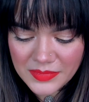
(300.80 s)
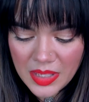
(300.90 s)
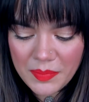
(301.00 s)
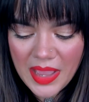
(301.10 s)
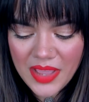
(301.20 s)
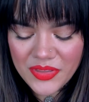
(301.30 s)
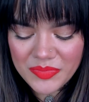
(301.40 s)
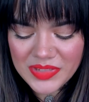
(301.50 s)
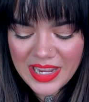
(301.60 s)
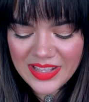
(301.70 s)
A
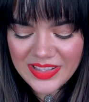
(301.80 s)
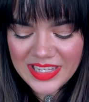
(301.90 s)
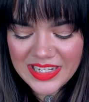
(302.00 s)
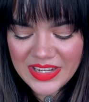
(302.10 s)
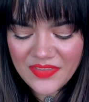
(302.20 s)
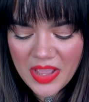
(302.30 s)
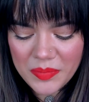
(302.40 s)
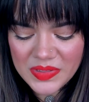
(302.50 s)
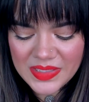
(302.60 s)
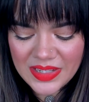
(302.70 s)
bathroom tale, end of
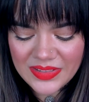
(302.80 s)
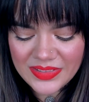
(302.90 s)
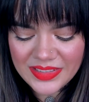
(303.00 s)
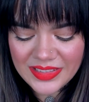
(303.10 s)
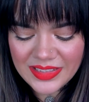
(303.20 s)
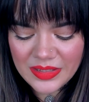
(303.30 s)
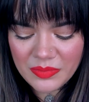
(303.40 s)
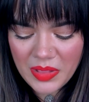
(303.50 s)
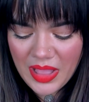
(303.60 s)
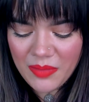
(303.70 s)
episode.
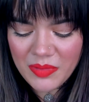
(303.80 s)
Well, I